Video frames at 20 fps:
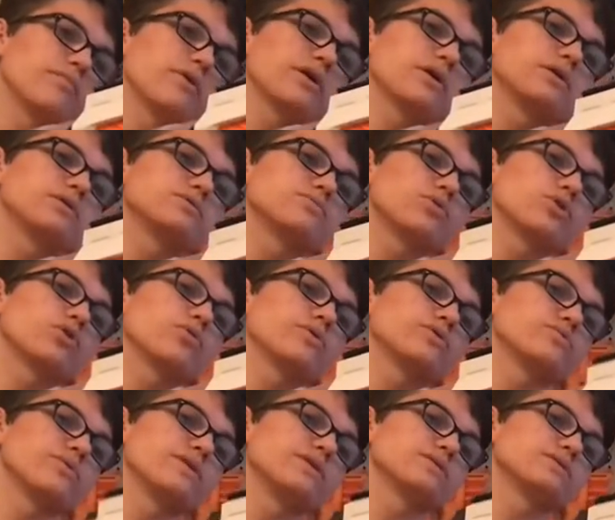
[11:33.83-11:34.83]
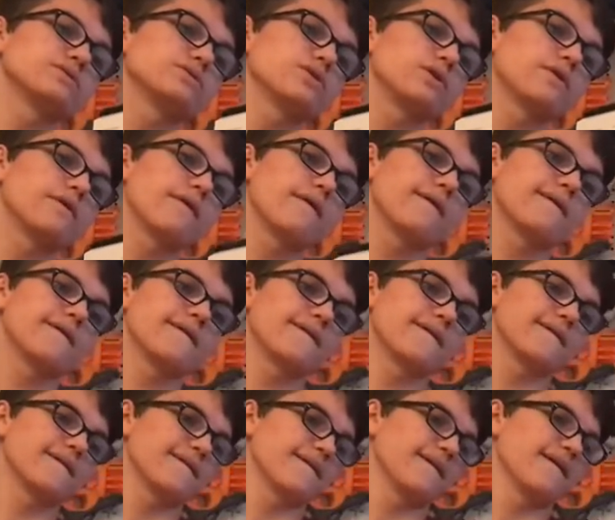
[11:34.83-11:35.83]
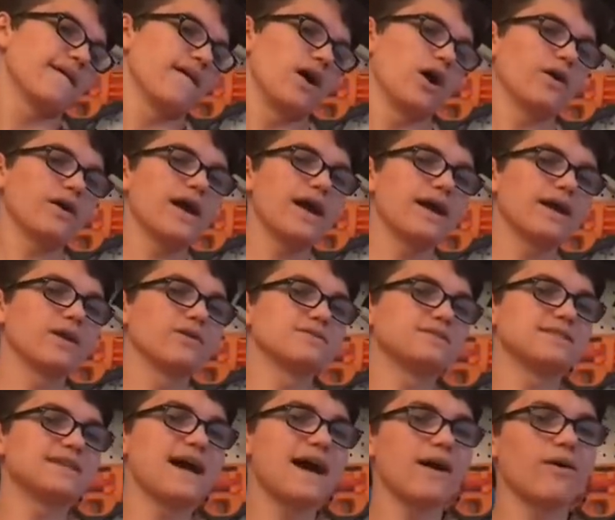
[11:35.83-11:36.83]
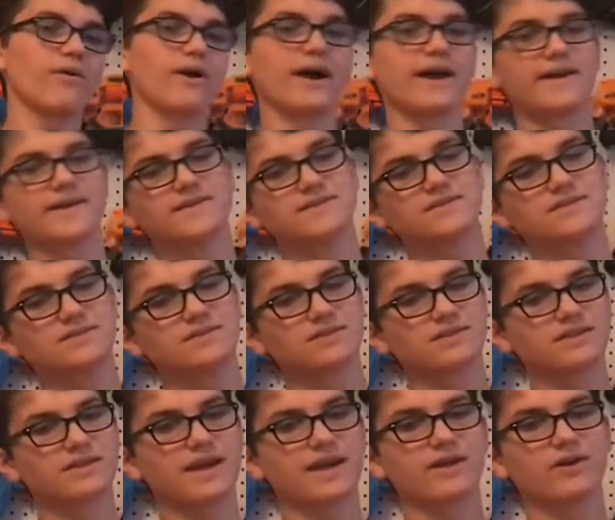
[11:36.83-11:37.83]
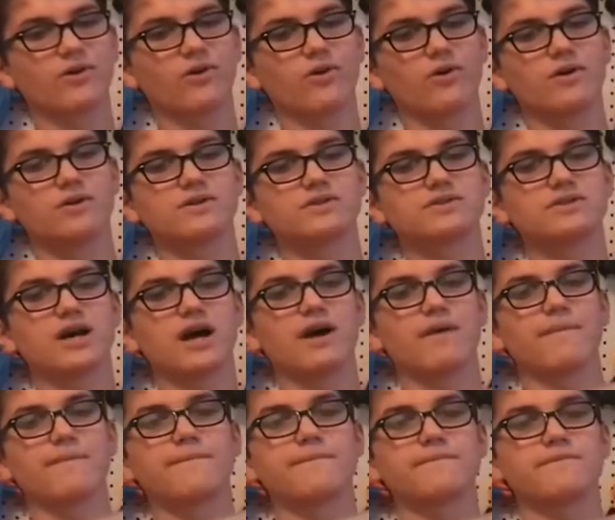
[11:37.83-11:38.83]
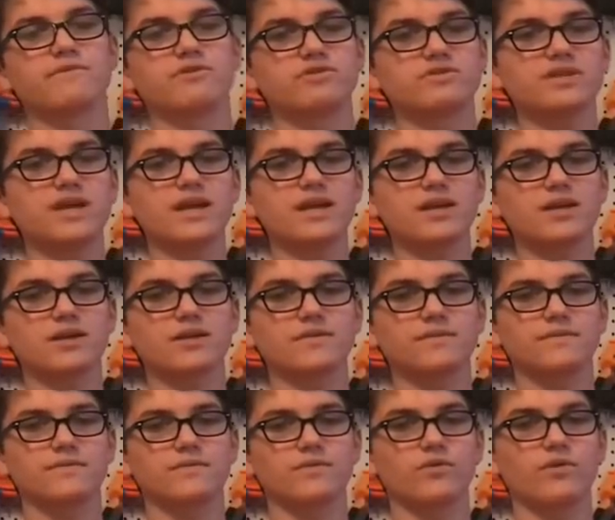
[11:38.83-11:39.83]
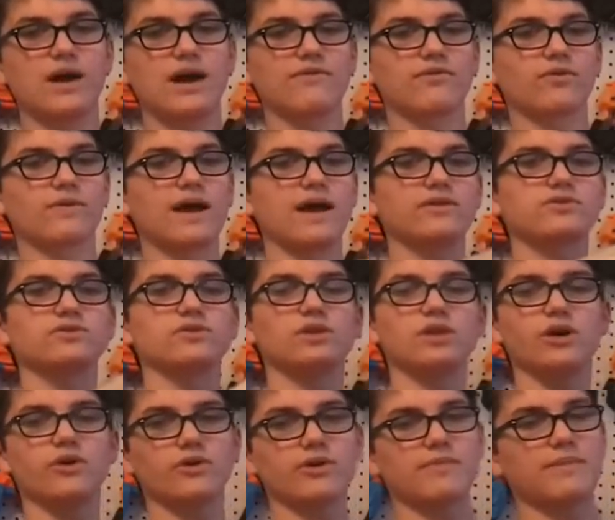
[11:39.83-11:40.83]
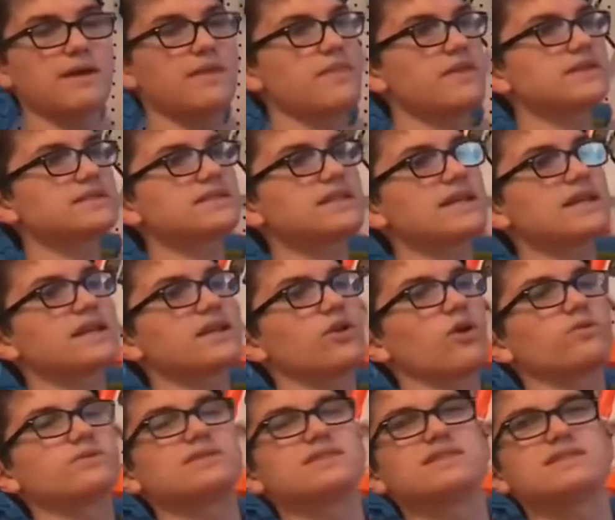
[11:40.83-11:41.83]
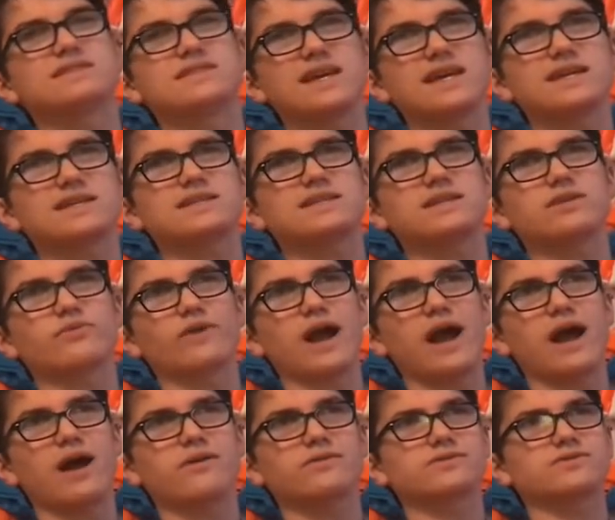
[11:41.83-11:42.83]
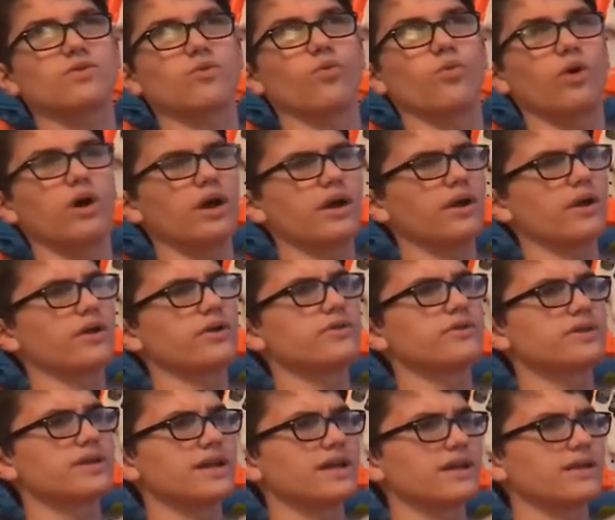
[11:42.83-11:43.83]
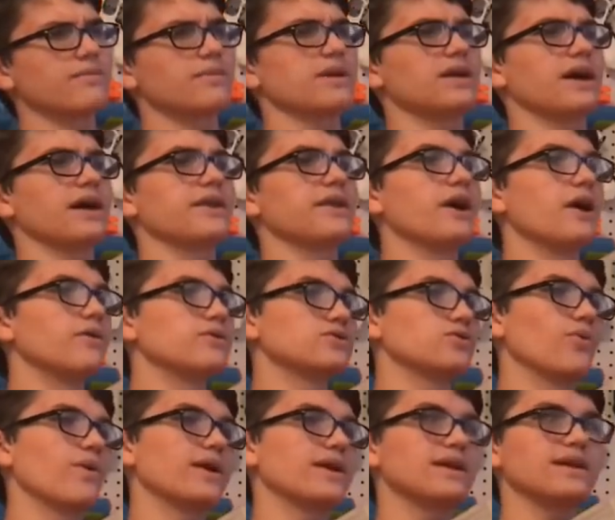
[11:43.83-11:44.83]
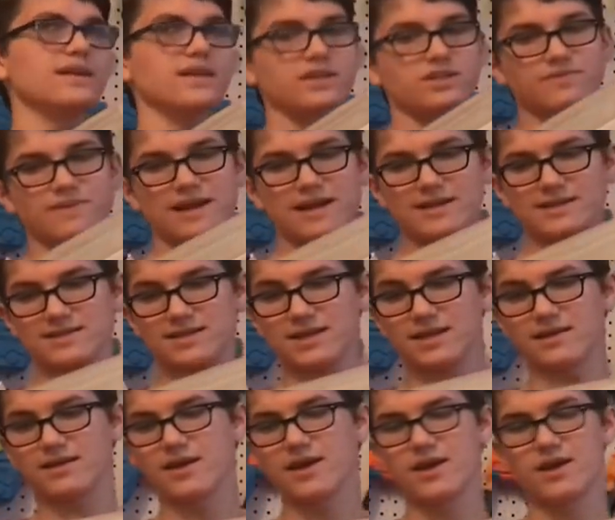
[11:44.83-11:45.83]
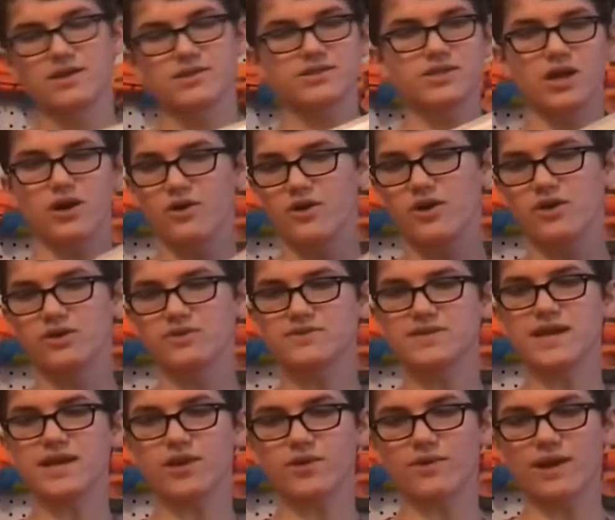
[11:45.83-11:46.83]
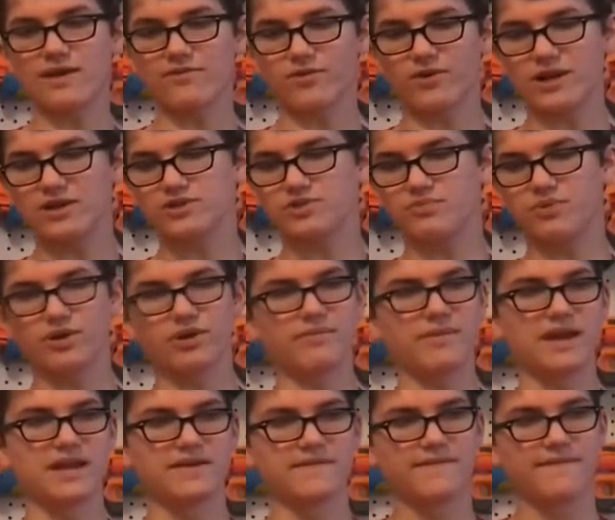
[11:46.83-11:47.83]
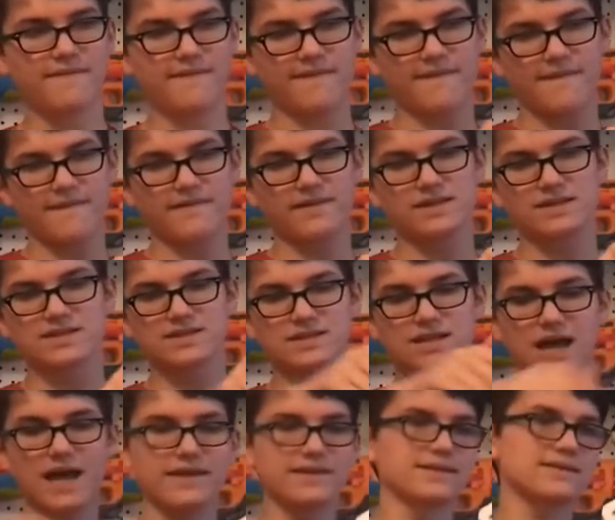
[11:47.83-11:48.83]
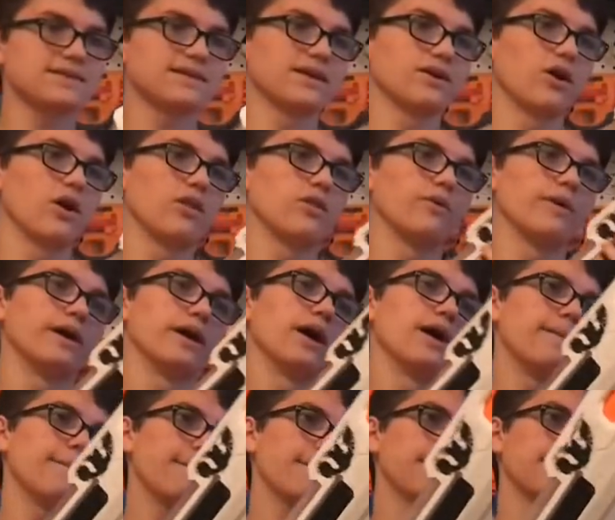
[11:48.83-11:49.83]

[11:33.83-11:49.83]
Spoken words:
mechanism work? Which way does it turn? Okay, it goes that way. Okay, cool. So, you take your rival round, you load them in. This thing can hold 60 rounds. What? Are you kidding me? I know. 20 in each magazine. So, you take your rival round, you put them in, slide this thing all the way up,